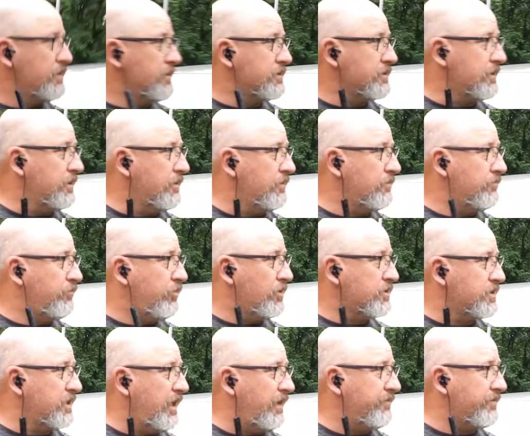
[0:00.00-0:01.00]
So
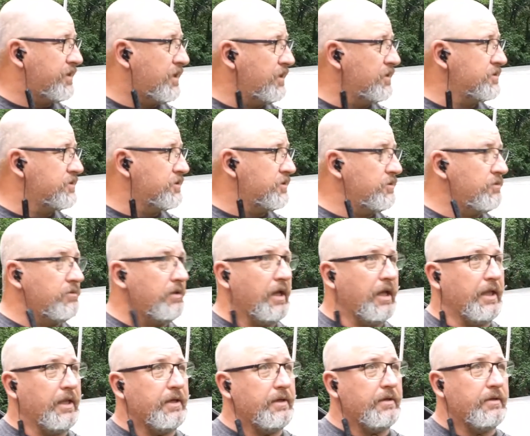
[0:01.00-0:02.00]
poison ivy, kudzu,
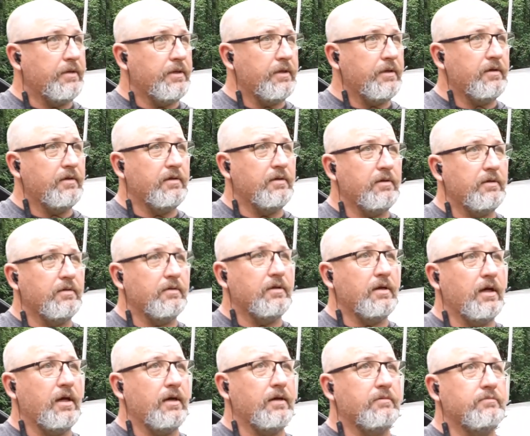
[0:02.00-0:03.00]
and
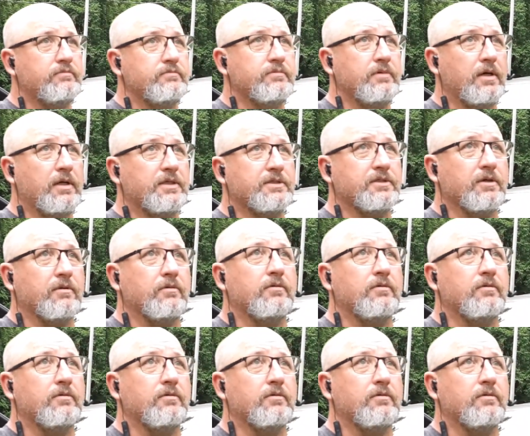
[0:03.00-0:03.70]
honeysuckle.